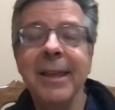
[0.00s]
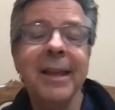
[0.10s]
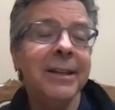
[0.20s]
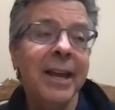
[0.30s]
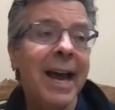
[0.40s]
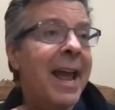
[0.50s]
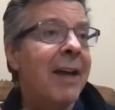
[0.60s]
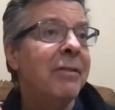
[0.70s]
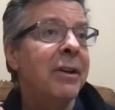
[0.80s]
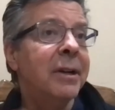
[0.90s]
you got to
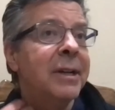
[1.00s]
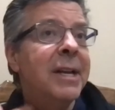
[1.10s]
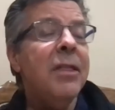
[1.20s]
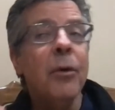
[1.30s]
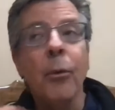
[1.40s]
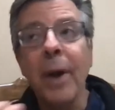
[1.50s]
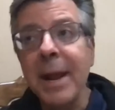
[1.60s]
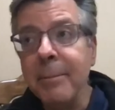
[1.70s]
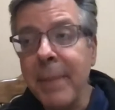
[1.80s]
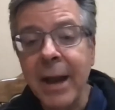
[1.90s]
have the, the
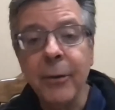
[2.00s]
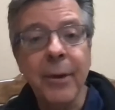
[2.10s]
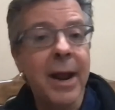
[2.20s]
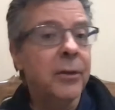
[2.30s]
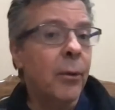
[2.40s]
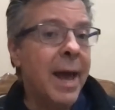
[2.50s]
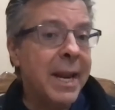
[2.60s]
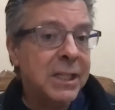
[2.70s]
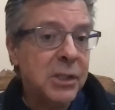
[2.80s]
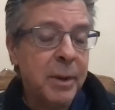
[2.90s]
right background, the right
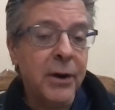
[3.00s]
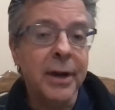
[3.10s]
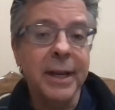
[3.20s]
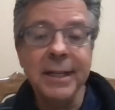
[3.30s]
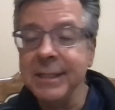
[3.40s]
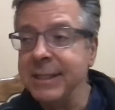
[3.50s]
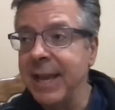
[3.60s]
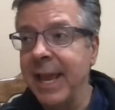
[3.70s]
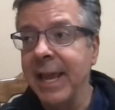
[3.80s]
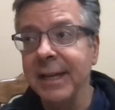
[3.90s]
experience,
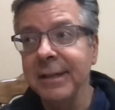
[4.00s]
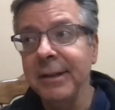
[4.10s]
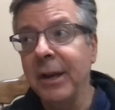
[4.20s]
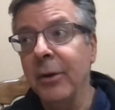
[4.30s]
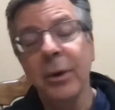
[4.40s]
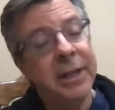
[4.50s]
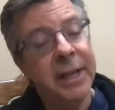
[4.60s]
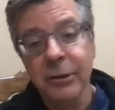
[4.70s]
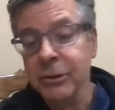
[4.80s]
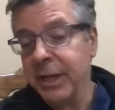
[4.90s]
and, you know, really
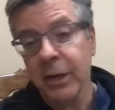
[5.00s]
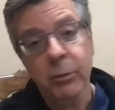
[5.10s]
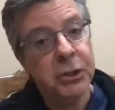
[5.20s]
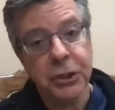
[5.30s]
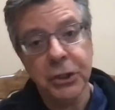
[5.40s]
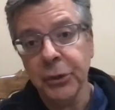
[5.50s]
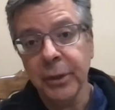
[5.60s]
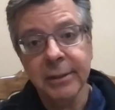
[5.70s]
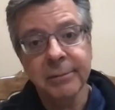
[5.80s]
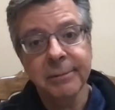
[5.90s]
understand what you're
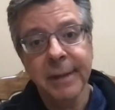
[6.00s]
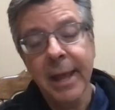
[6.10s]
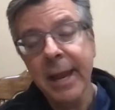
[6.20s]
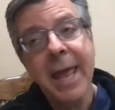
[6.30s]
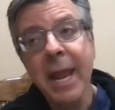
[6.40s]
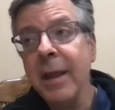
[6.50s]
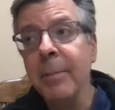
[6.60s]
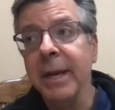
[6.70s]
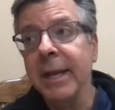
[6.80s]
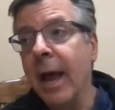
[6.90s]
doing. And, and
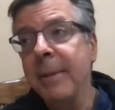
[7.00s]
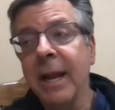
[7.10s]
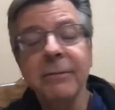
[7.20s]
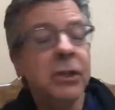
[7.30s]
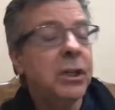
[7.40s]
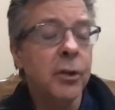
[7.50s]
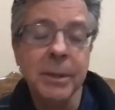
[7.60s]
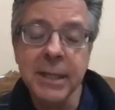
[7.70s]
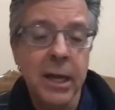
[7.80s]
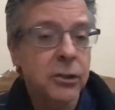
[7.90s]
anybody, I mean, I've seen
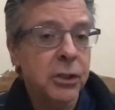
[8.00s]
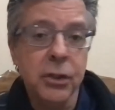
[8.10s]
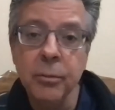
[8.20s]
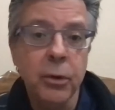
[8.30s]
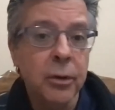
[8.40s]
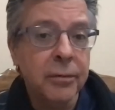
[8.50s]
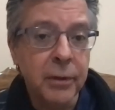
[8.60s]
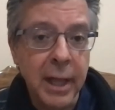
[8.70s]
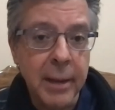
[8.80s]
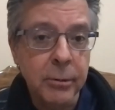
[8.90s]
dermatologists do
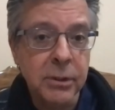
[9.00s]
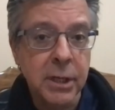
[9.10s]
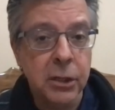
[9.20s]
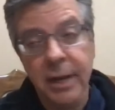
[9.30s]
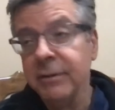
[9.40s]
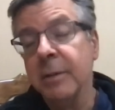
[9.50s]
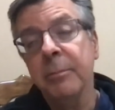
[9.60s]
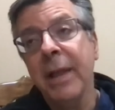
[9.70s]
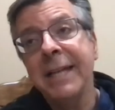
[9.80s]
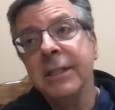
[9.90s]
beautiful liposuction. I've seen
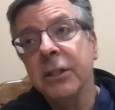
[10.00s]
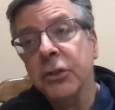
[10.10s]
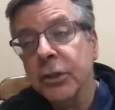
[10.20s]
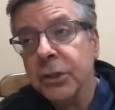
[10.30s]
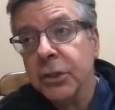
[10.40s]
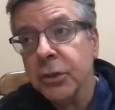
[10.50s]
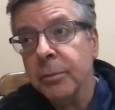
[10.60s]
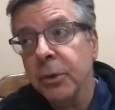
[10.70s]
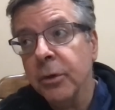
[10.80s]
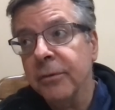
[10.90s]
plastic surgeons do
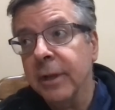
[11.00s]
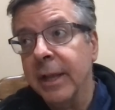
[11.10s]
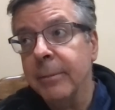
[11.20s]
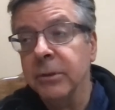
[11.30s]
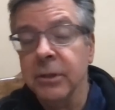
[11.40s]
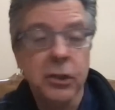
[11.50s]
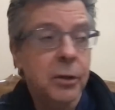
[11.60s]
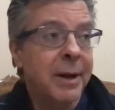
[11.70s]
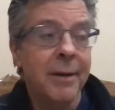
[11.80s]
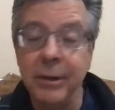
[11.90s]
beautiful
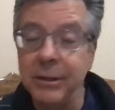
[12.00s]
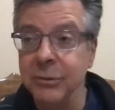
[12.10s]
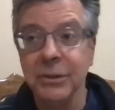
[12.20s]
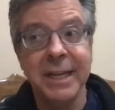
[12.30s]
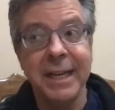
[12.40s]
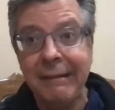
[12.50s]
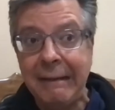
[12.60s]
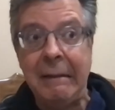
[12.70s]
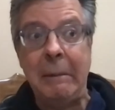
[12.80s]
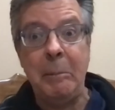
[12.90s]
liposuction, but I've also seen
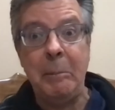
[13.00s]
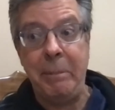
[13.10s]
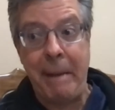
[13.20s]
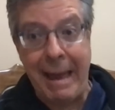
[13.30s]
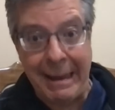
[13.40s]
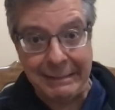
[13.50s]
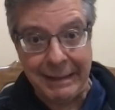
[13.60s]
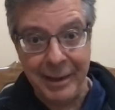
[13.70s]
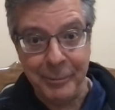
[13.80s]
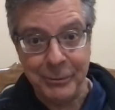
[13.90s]
bad
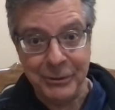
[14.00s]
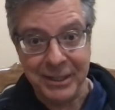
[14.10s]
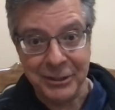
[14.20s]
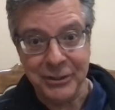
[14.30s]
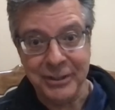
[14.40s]
liposuction.